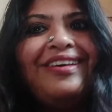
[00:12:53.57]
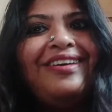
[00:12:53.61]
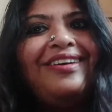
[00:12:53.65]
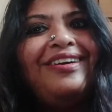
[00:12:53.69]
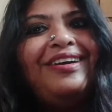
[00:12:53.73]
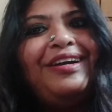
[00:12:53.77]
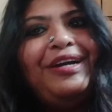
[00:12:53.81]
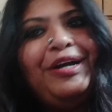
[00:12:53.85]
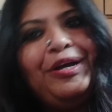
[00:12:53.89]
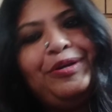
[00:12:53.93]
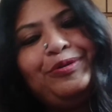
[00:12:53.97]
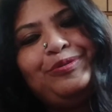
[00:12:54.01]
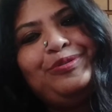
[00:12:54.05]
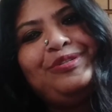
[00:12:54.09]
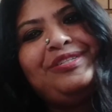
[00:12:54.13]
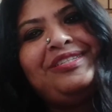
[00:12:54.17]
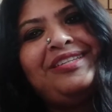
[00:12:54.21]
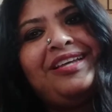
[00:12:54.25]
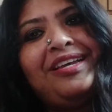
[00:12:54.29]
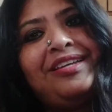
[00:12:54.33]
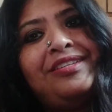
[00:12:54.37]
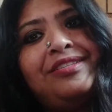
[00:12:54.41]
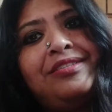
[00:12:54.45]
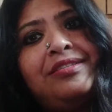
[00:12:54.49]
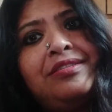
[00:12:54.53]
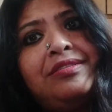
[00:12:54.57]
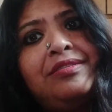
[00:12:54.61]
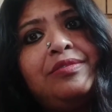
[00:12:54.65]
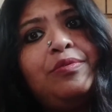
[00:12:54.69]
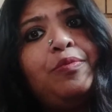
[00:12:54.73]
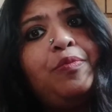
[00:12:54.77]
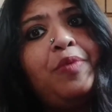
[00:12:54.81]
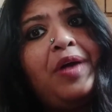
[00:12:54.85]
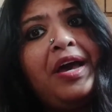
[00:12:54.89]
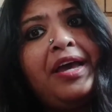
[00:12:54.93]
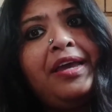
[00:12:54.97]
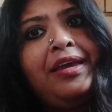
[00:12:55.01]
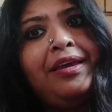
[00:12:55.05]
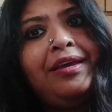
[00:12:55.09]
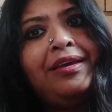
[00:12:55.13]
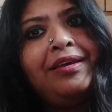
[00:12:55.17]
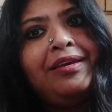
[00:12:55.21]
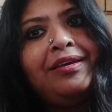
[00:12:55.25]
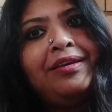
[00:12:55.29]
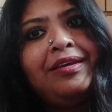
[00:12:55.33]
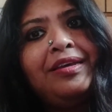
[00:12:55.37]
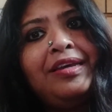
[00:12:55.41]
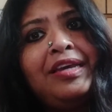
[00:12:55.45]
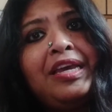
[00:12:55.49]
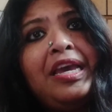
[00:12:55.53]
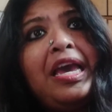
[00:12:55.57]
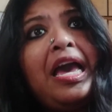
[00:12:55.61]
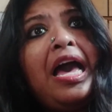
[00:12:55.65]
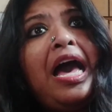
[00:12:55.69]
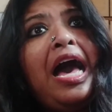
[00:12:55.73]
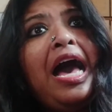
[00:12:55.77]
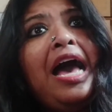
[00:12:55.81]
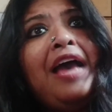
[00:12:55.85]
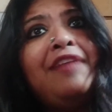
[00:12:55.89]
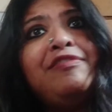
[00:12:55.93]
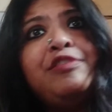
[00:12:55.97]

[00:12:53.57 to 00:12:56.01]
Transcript: Garud says, why? I've